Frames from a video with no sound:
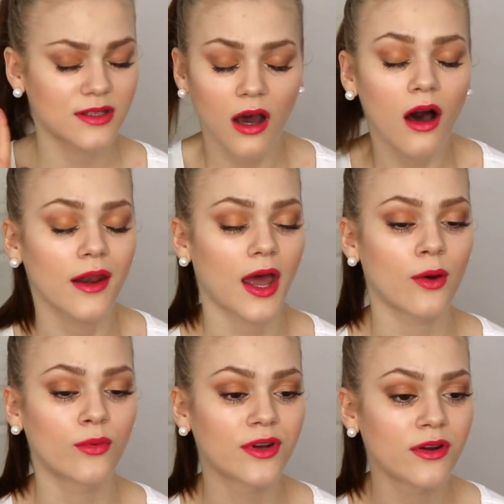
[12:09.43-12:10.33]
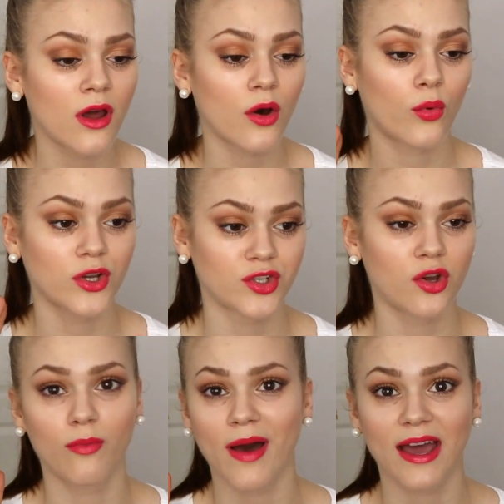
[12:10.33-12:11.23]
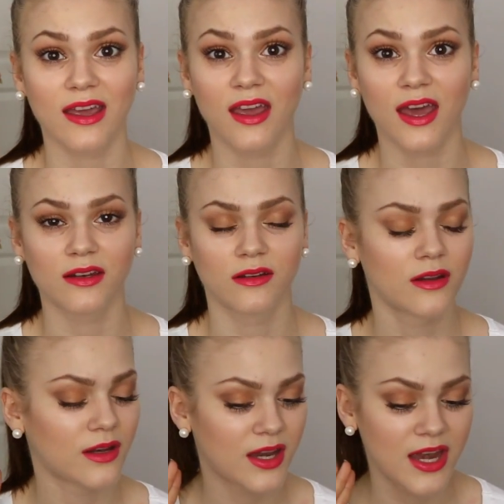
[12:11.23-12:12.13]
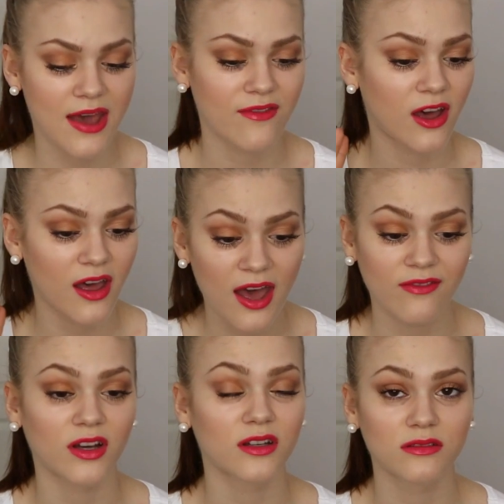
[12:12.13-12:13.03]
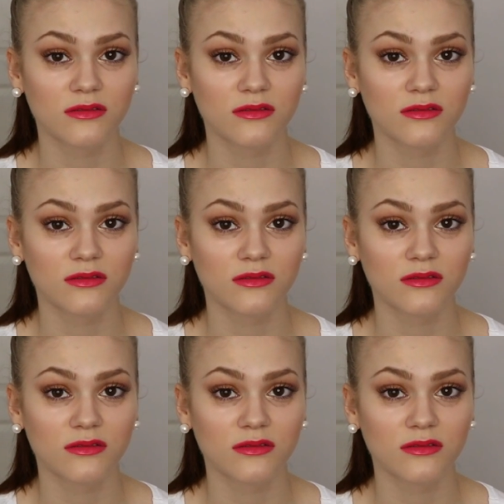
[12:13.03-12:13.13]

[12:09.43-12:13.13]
God, I would not want to go back again. Never, ever.